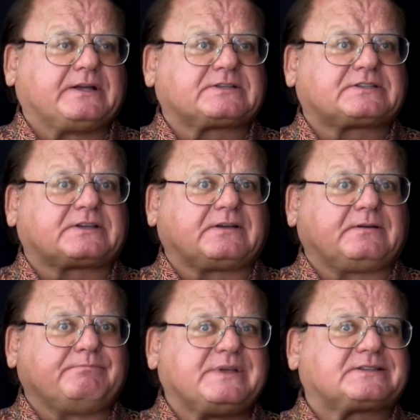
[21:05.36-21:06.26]
it's
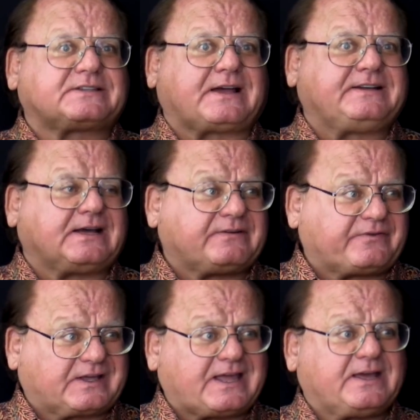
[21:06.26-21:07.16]

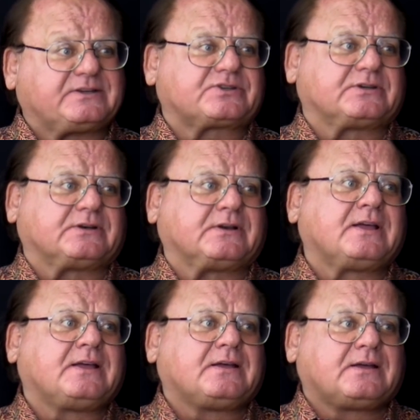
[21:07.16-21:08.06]
misidentification
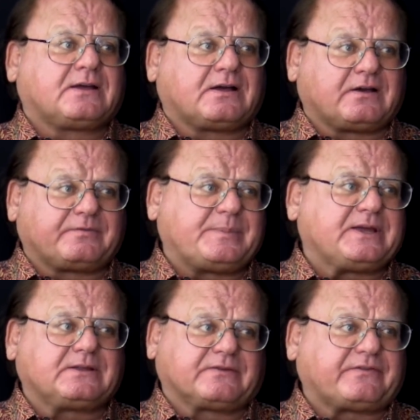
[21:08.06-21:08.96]
of
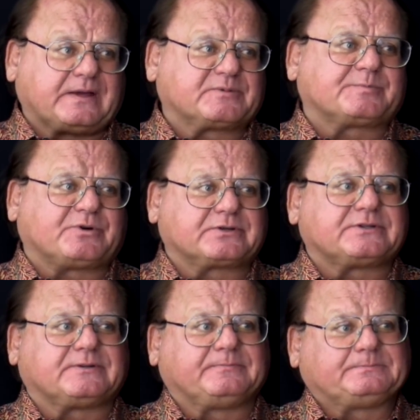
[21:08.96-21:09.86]
being the famous person.